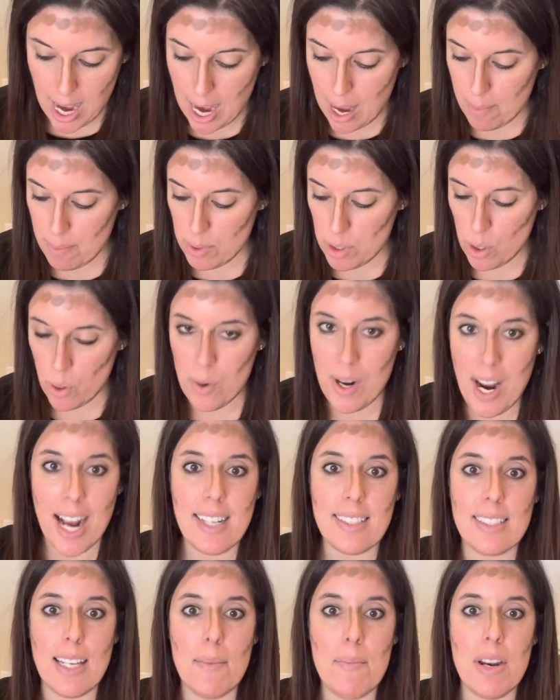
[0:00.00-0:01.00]
So
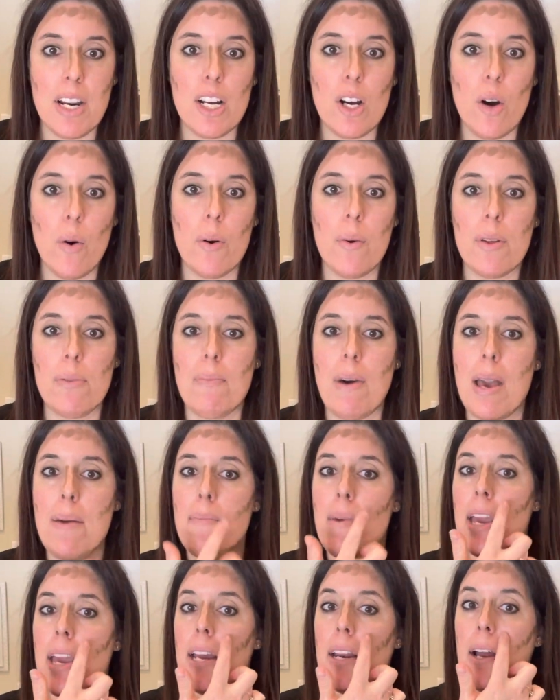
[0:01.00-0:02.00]
next I'm gonna go in with my
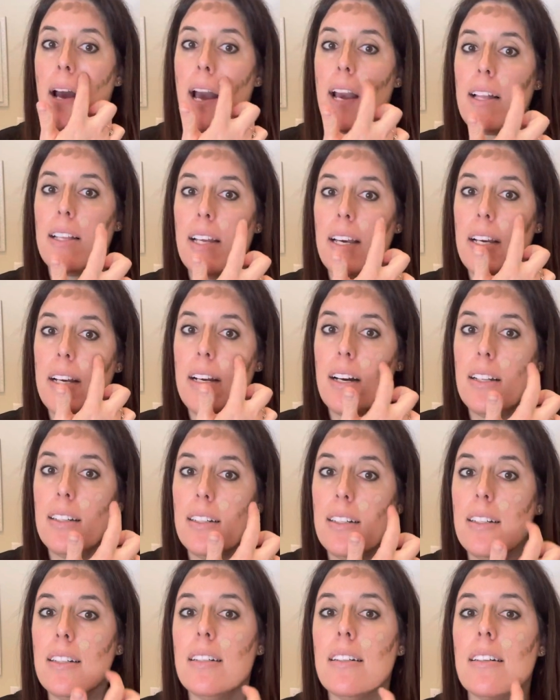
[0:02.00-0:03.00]
main highlight
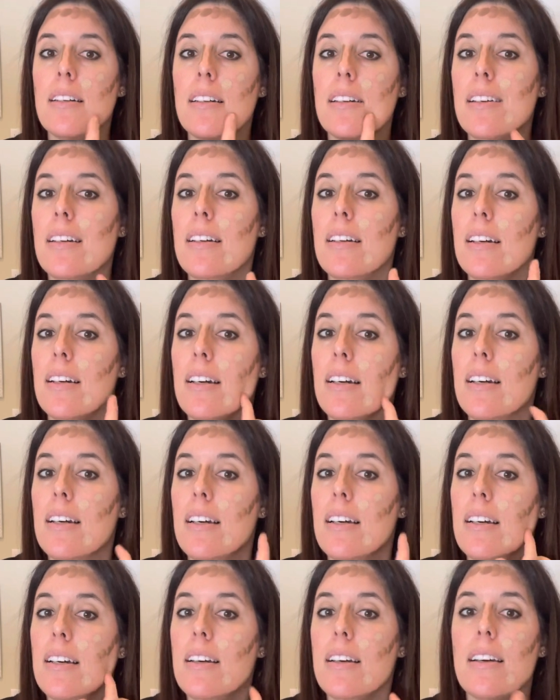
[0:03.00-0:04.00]
color.
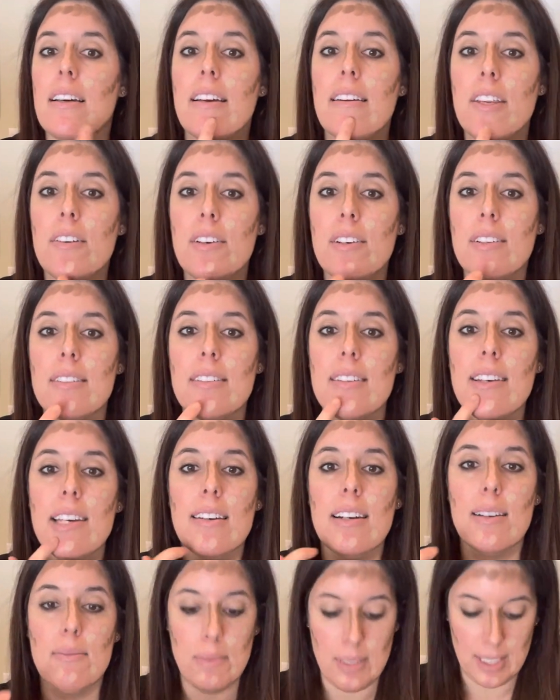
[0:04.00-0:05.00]
And you could see
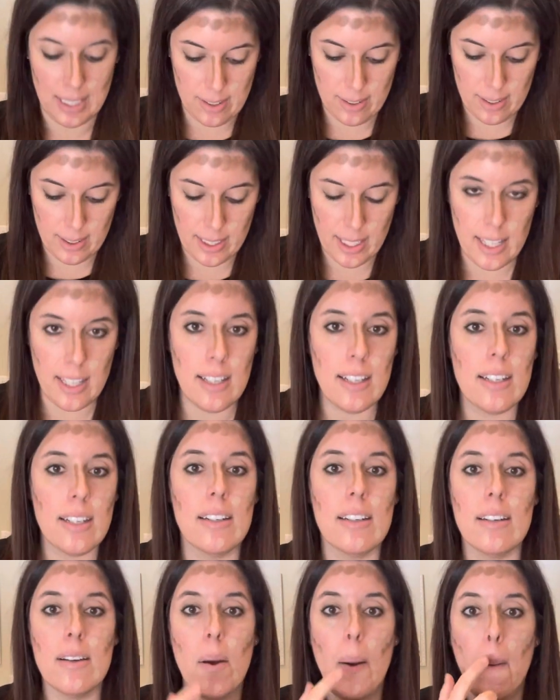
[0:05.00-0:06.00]
I'm literally
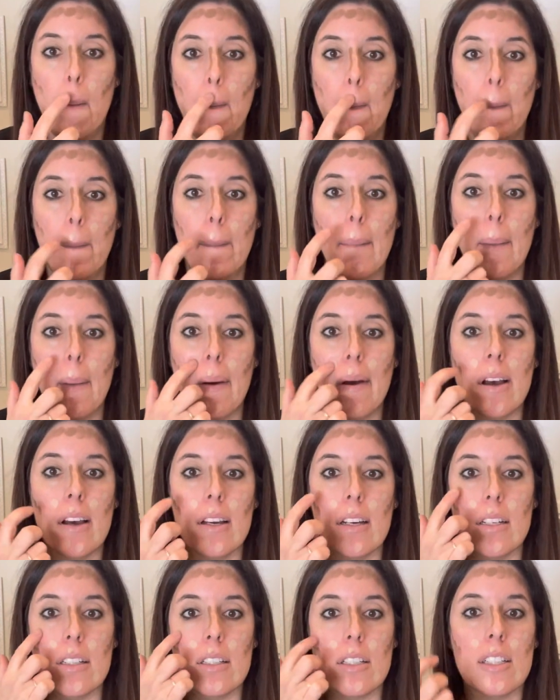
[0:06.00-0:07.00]

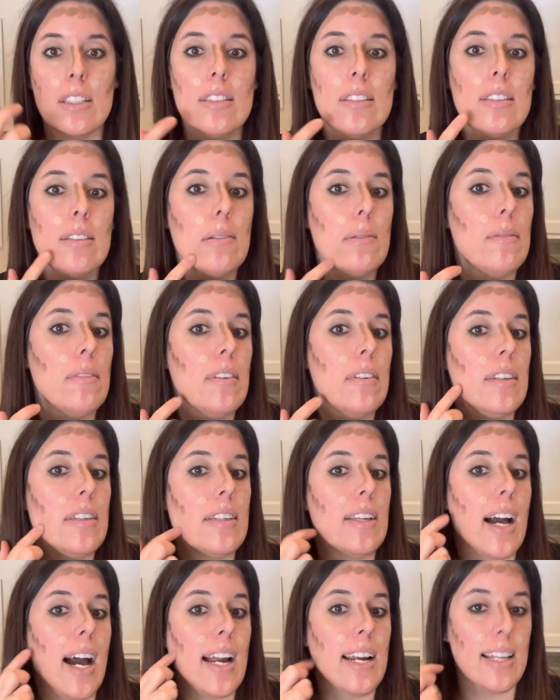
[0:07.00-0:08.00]
just
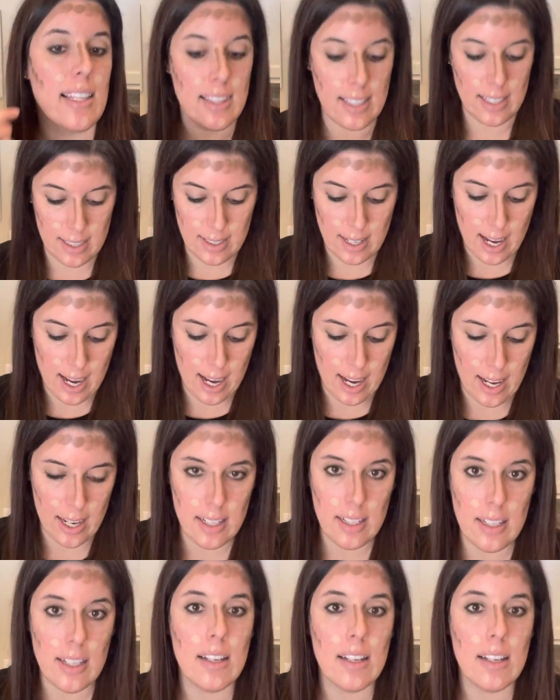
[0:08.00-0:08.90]
dotting this on.